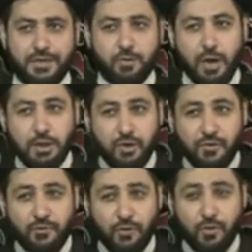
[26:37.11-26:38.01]
Do I
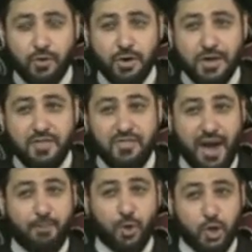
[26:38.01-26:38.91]
look for
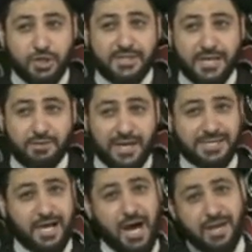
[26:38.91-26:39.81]
that person who
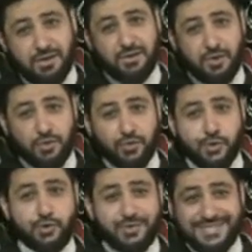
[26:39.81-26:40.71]
has higher, you know,
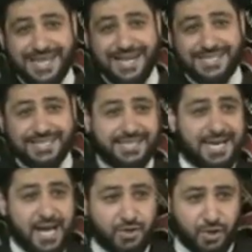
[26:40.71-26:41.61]
social statuses than
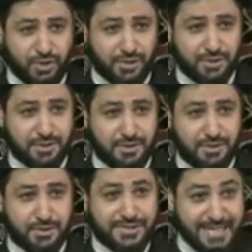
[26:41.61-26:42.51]
others
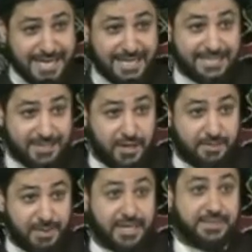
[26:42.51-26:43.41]
to sit next to
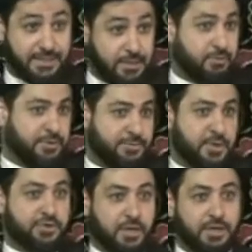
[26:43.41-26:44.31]
him because you know he's
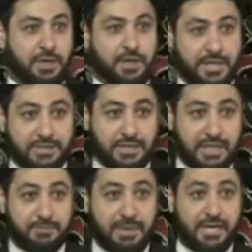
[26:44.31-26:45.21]
mashallah, he has a
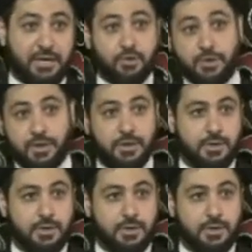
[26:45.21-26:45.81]
lot of money, or